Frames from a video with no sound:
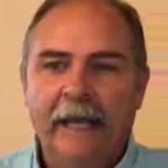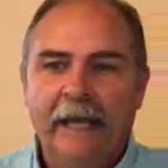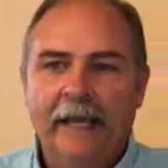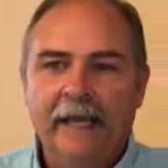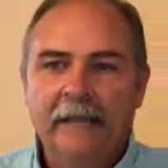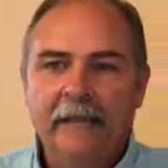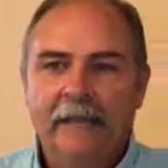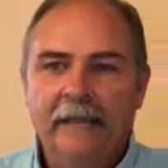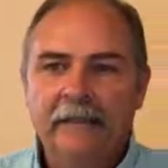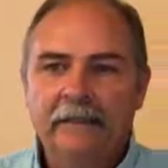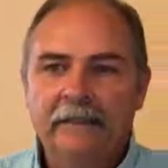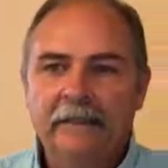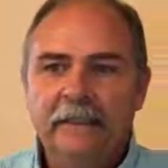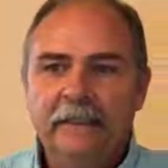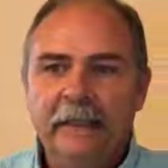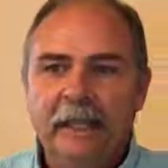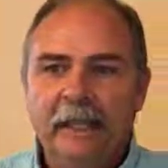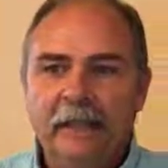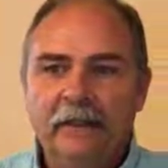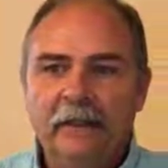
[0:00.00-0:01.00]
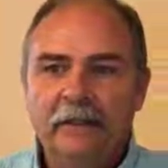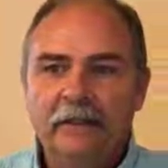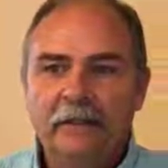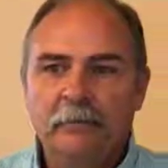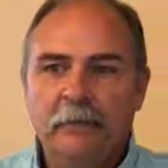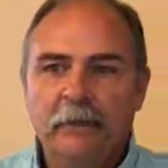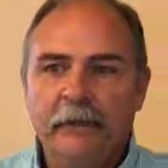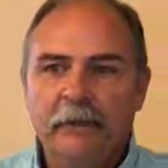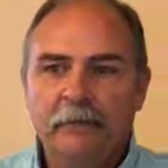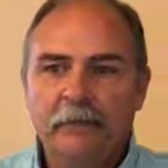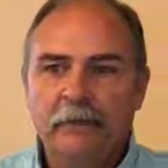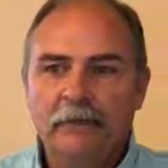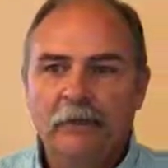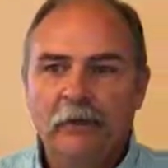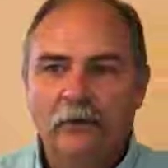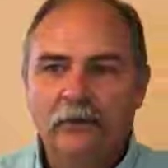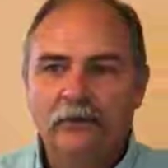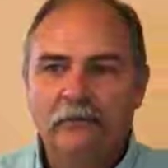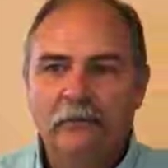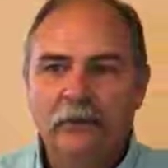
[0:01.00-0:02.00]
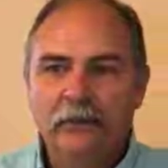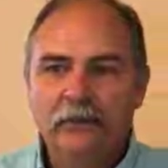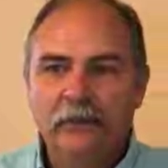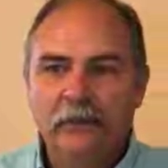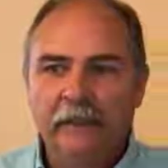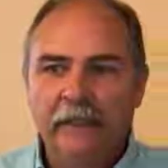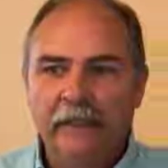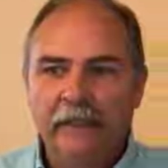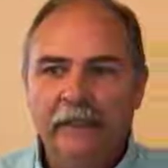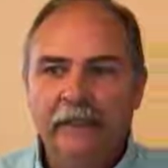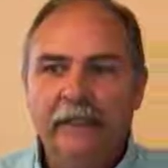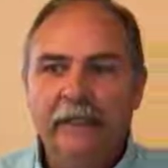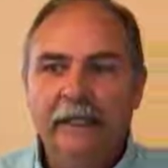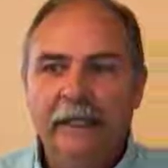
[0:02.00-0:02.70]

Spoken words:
analyze it, how to display the results visually,